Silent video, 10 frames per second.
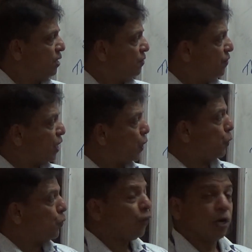We can
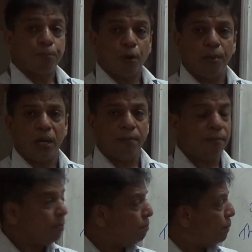do one problem
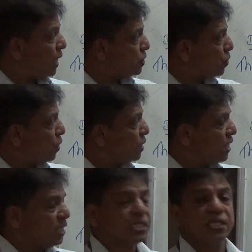based on
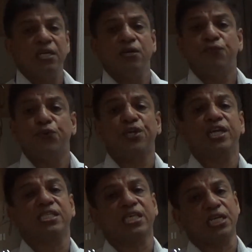this
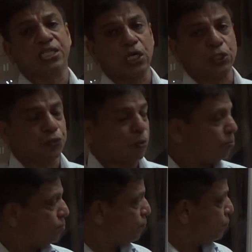Fourier sine transform.
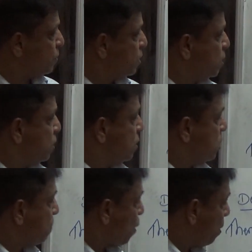
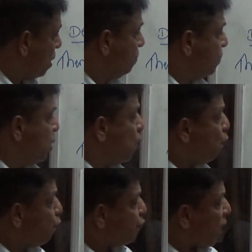The problem:
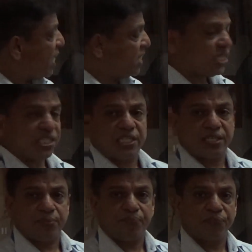find
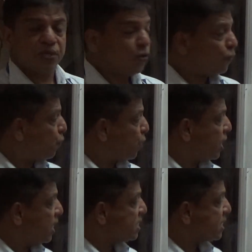
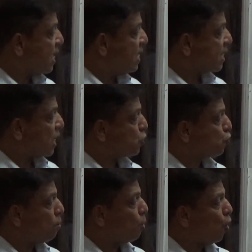Fourier sine
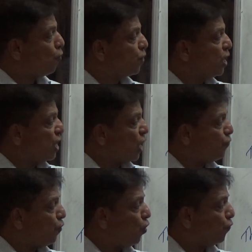transform of
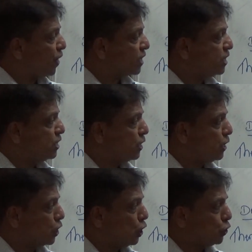f of x is
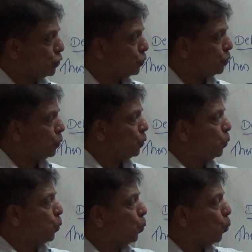equal to
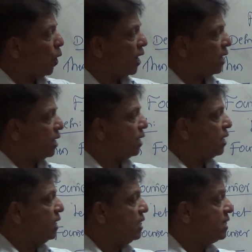1
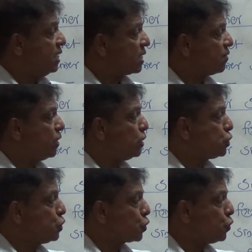in the interval
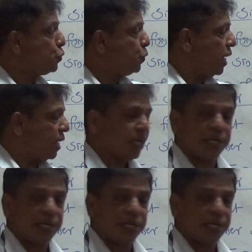0 to a.